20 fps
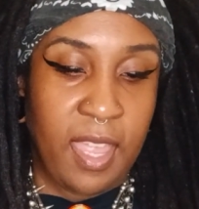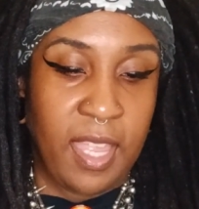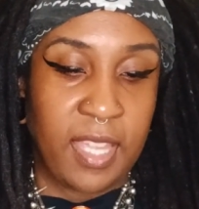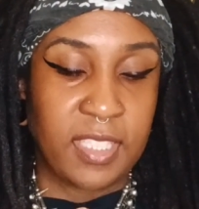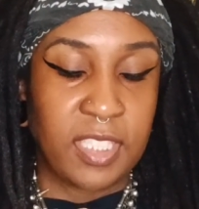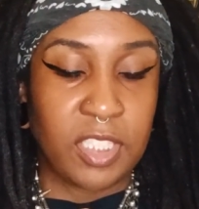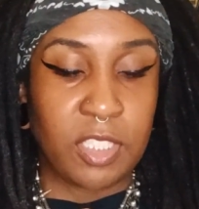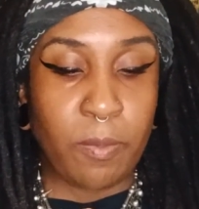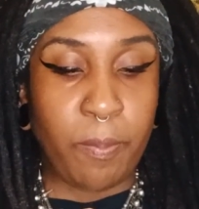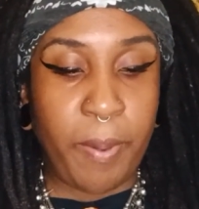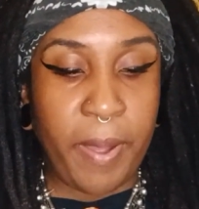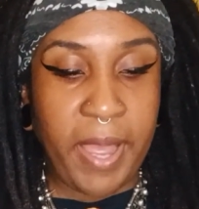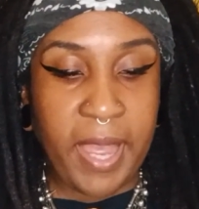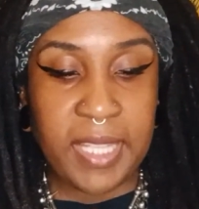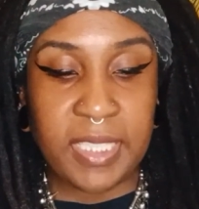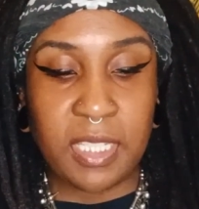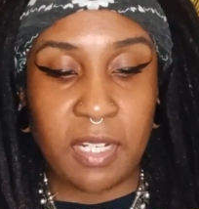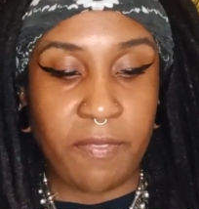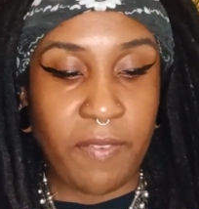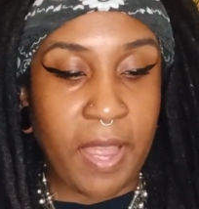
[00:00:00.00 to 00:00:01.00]
in such a
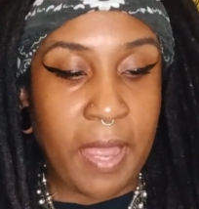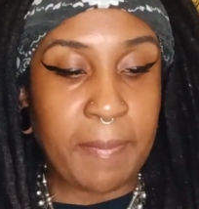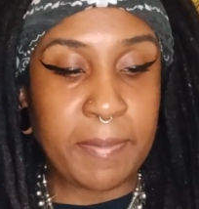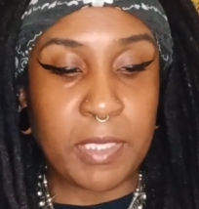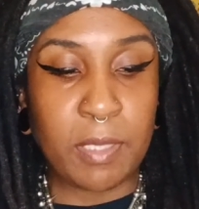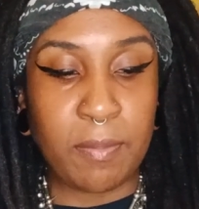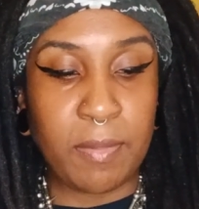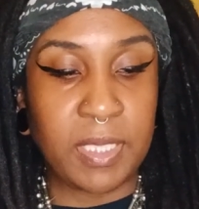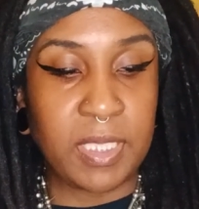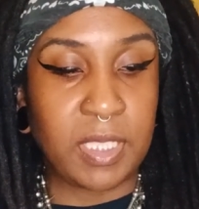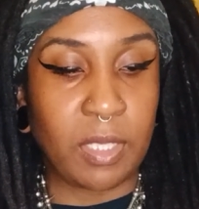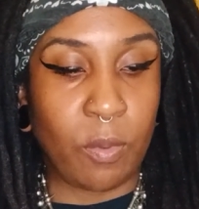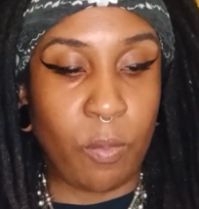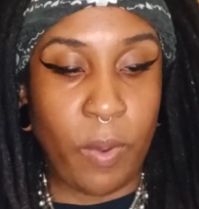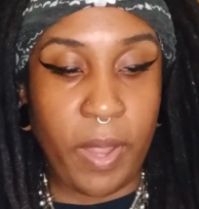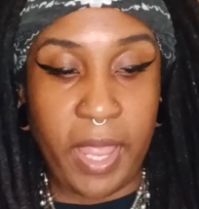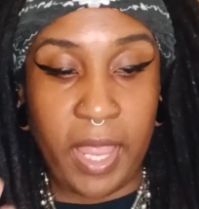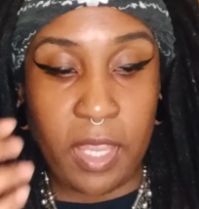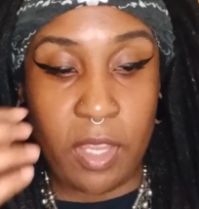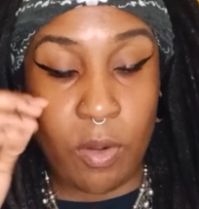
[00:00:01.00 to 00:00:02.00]
positive, optimistic
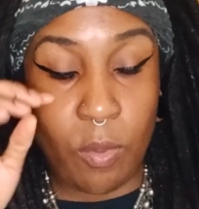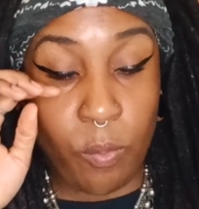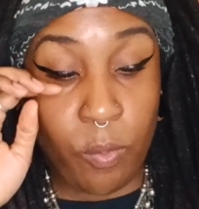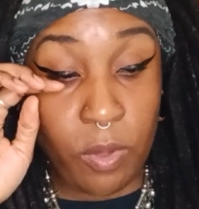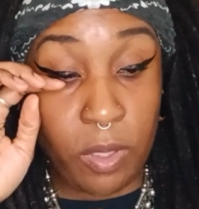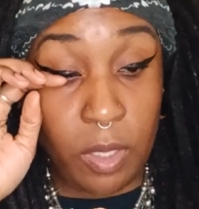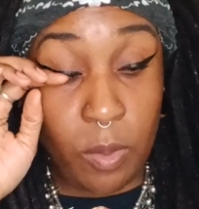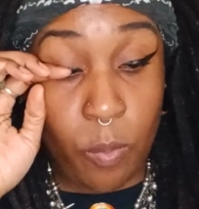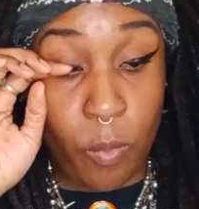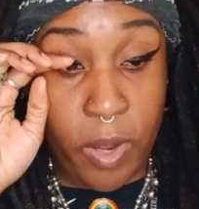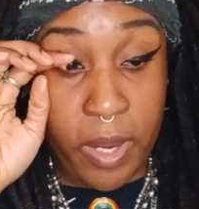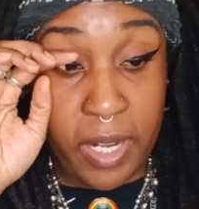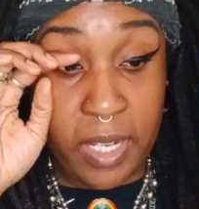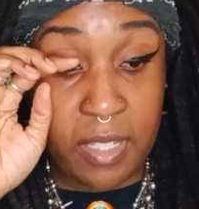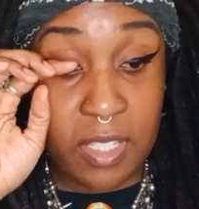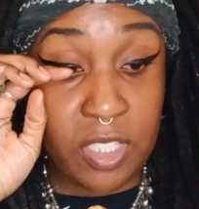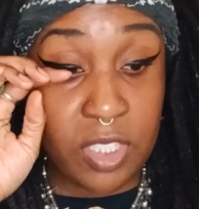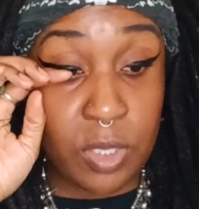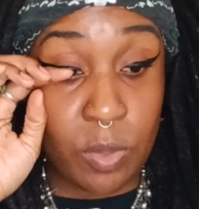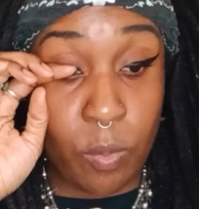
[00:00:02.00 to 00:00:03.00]
way. You're really
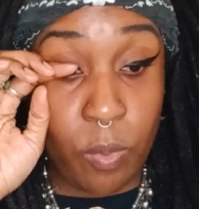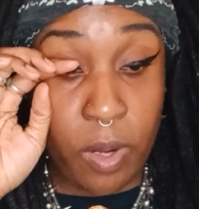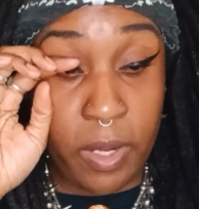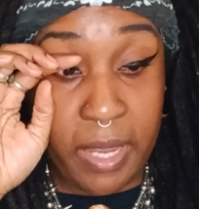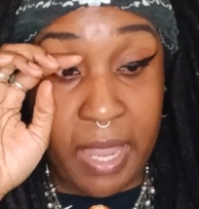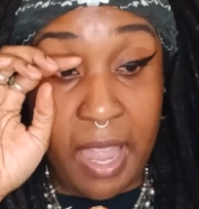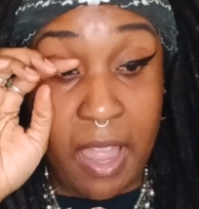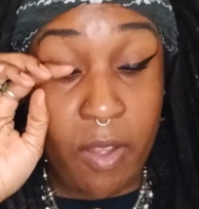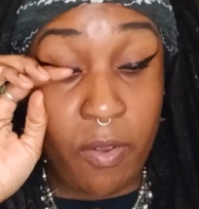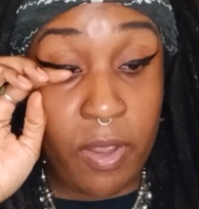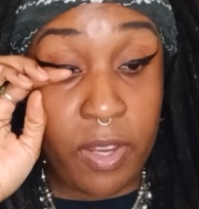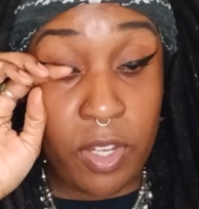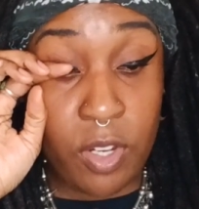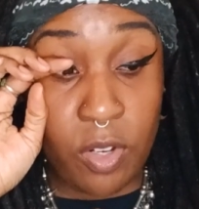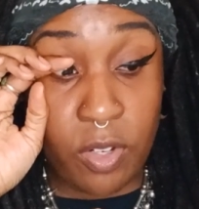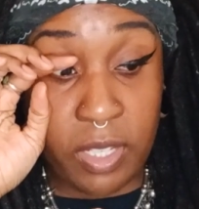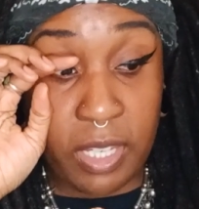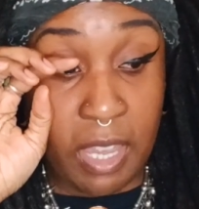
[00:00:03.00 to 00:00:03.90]
wanting this to work out, and you're